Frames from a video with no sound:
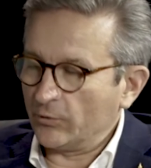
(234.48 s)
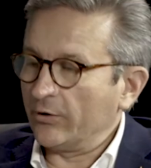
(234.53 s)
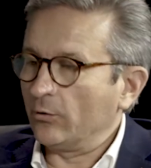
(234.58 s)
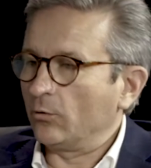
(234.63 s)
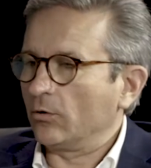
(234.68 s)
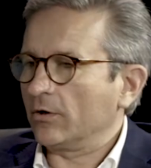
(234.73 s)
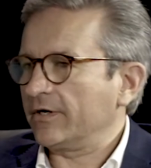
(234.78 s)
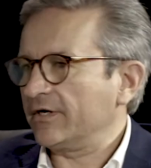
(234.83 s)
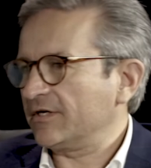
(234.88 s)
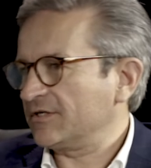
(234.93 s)

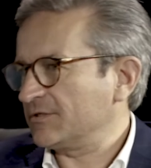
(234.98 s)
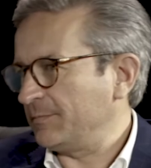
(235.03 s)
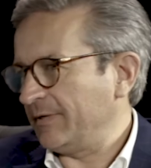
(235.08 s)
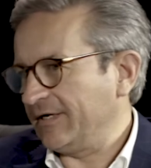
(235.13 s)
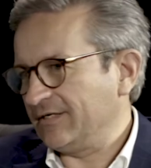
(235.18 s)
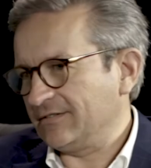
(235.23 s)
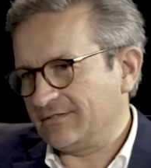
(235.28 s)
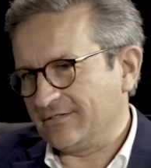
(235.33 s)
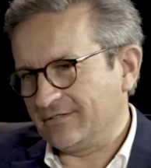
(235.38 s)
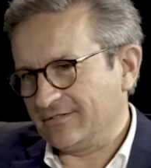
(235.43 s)
Rework
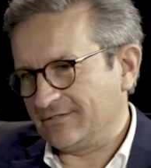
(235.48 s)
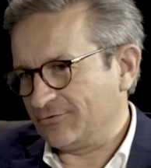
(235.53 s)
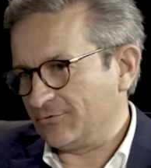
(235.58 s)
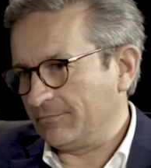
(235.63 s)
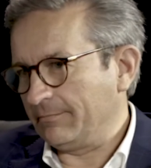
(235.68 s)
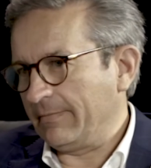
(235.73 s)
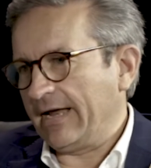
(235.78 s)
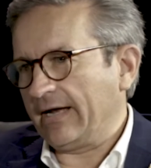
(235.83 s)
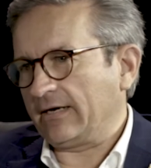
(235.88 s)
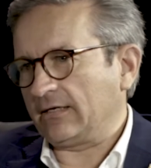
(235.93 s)
expense is
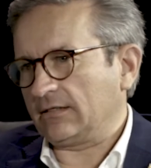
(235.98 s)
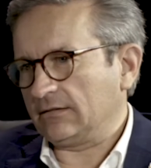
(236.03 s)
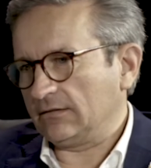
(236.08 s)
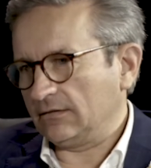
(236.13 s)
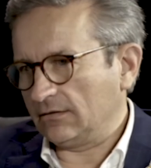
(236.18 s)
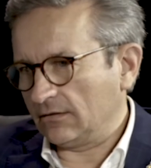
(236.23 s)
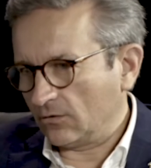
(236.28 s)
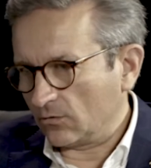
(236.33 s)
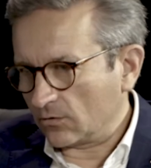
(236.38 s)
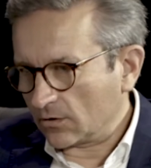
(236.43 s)
dramatically
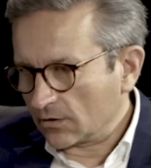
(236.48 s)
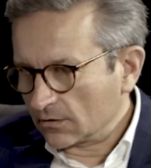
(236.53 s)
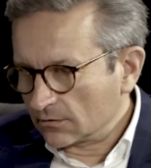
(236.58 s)
lower.